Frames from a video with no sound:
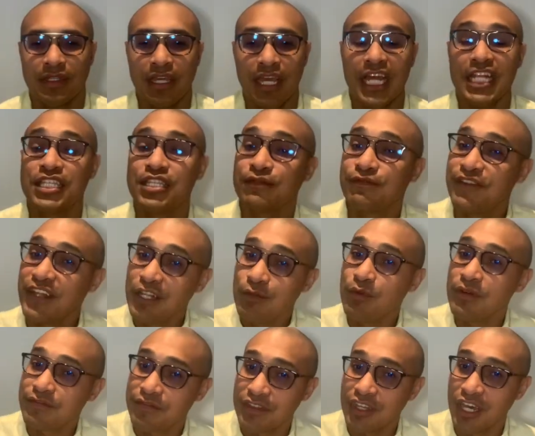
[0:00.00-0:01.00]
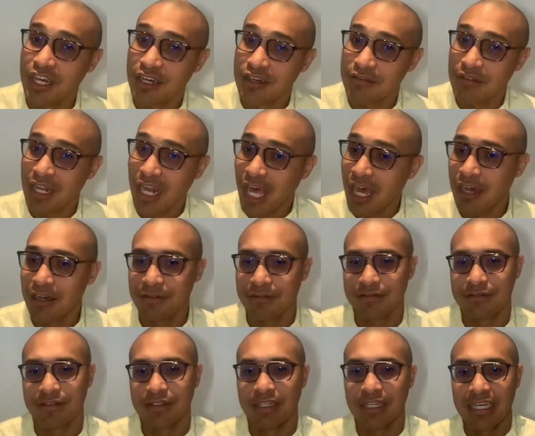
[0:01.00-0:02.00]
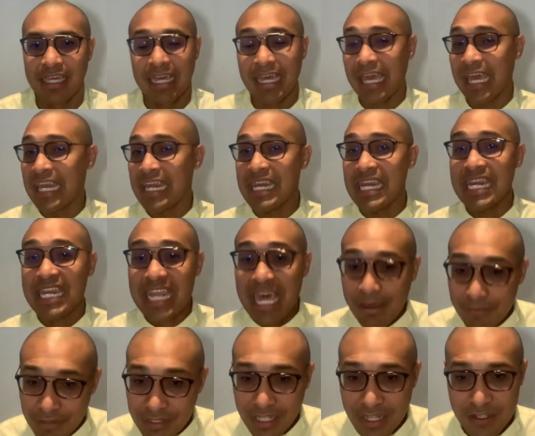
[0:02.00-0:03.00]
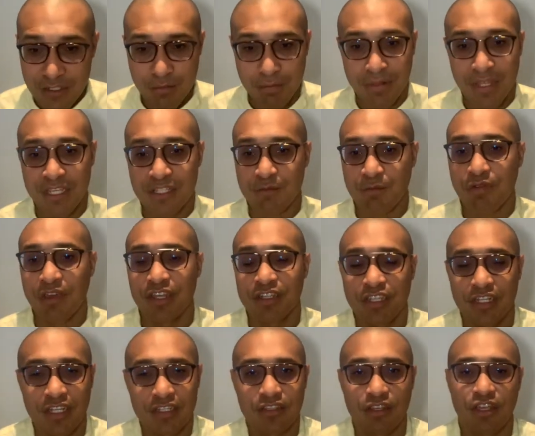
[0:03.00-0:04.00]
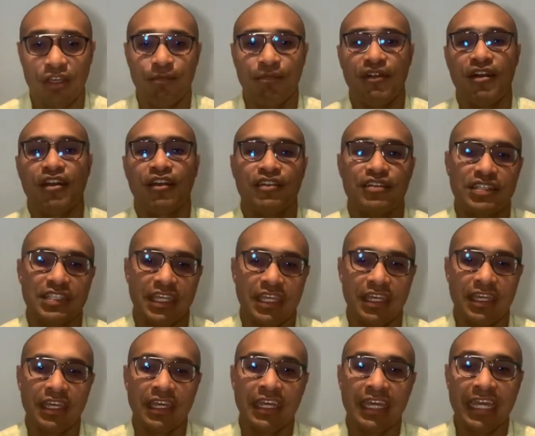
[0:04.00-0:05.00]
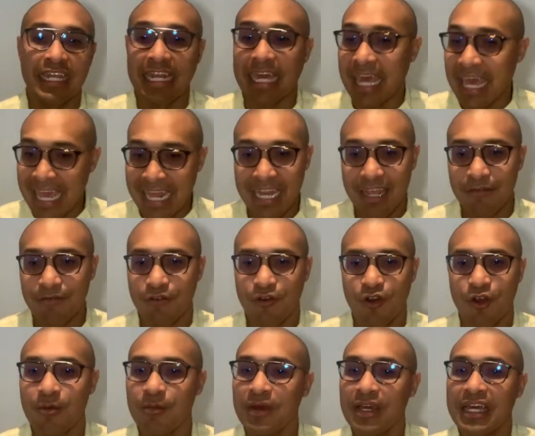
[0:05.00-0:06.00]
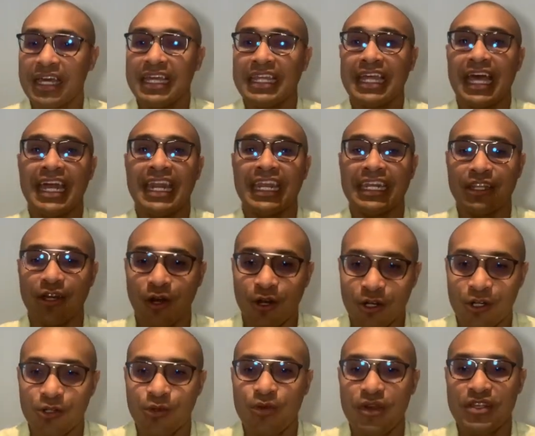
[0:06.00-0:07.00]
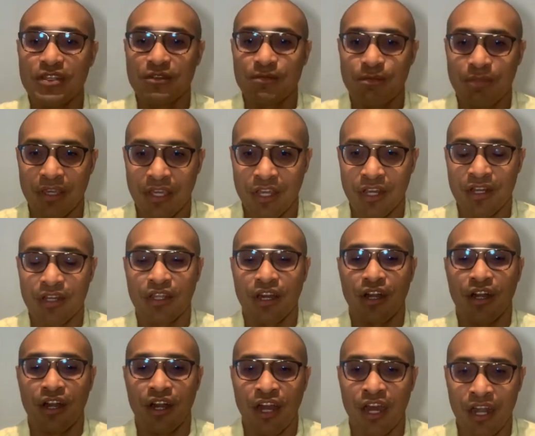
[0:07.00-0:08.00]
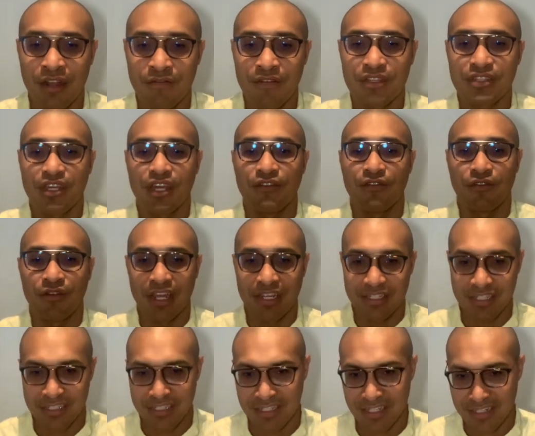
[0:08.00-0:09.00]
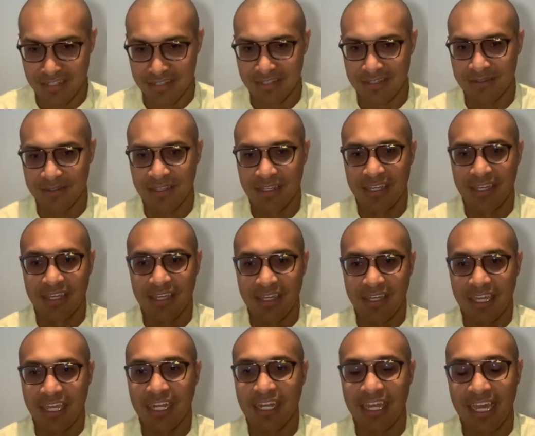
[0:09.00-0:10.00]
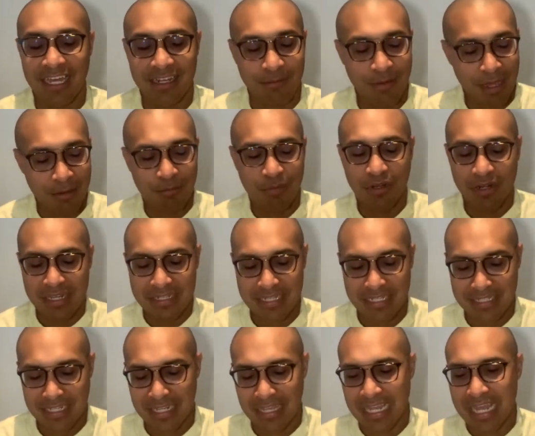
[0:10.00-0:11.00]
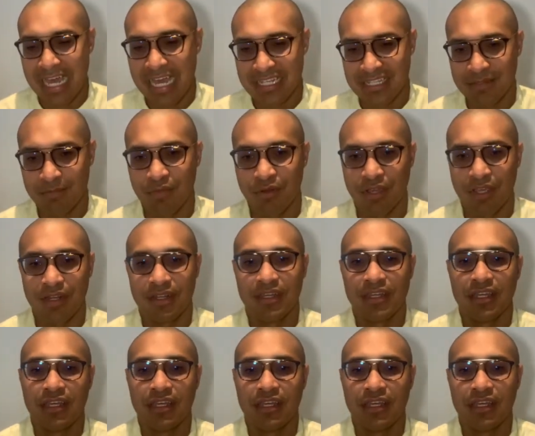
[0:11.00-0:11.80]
it's filled with love, it never displays prejudice or hypocrisy in any form, and it always bears the harvest of righteousness. And I put this as the last point.